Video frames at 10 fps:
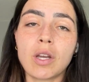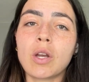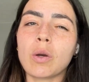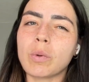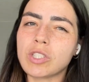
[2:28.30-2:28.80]

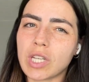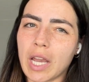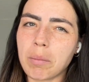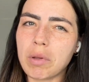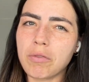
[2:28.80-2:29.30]
which
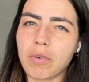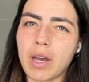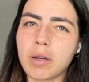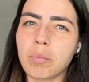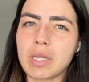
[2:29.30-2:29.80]
can be
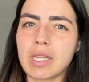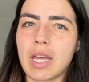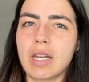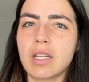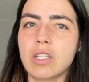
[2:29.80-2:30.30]
fun, but
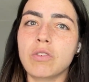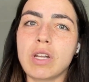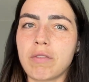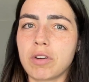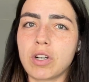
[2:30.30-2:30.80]
then you
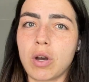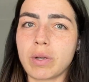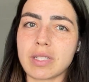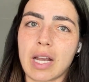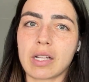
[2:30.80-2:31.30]
never know
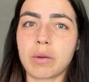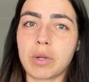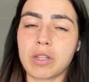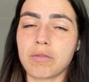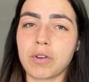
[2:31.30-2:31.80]
exactly what
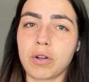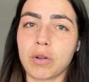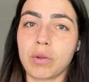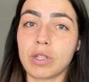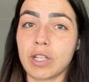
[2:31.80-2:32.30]
the
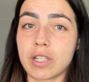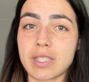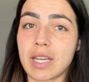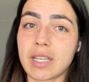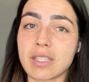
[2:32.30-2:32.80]
photo looks
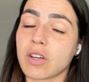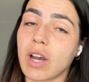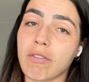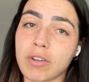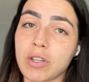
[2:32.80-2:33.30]
like until
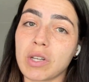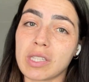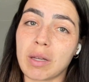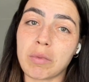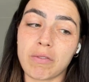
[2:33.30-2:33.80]
after you get
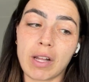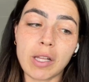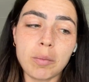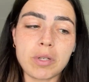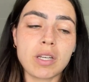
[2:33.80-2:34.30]
them
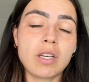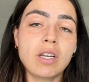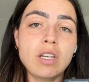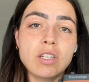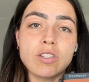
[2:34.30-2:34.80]
developed.
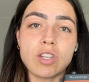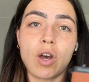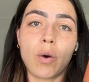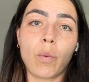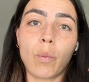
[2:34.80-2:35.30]

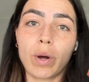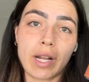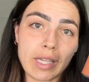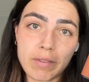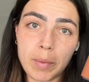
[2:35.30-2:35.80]
So what I
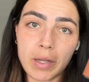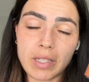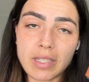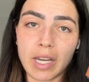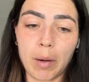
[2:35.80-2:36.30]
love about
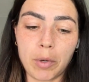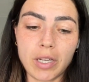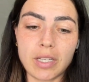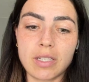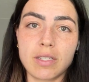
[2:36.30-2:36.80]
this camera
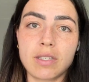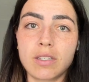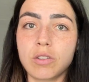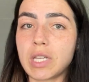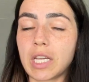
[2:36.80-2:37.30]
is
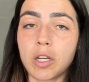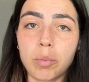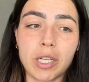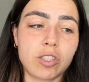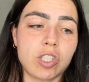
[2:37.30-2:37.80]
you take your
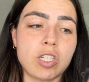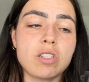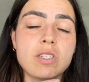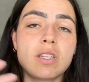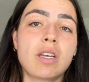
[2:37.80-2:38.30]

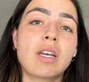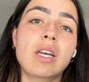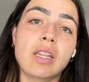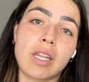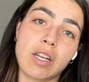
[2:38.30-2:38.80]
pictures,
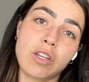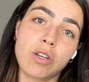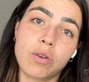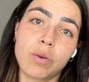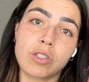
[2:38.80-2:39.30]
then
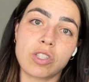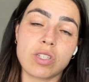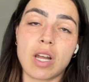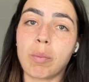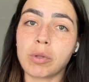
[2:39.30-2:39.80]
you just
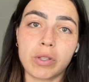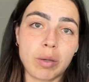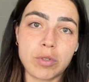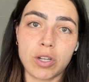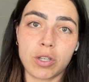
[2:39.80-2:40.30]
upload them
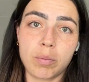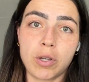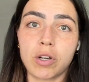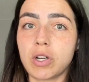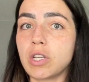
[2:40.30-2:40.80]
to your
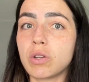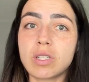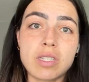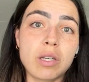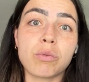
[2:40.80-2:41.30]
computer and you can
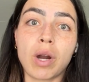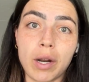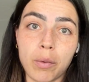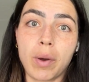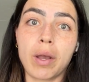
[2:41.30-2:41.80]
see right
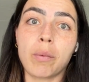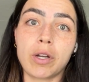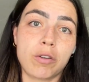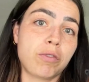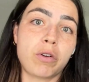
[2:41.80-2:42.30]
away what
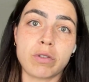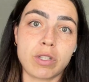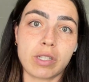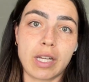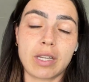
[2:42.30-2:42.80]
your photos
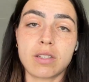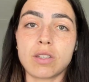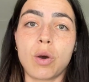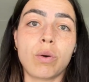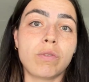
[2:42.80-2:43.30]
look like.
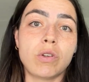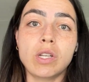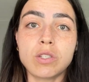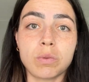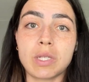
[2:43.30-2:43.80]
So if you need
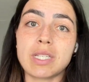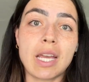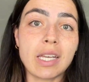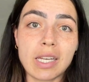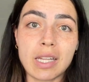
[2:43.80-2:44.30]
to
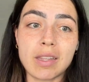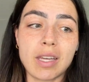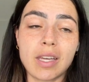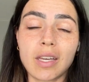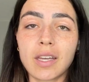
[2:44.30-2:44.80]
retake
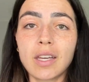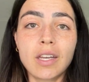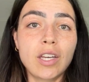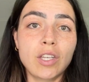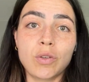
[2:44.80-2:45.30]
anything,
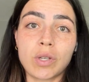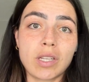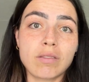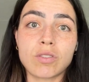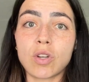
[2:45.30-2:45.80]
you
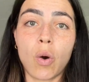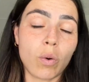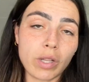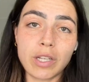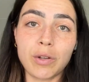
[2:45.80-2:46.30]
can
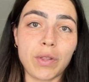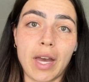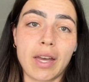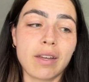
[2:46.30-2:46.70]
totally do that.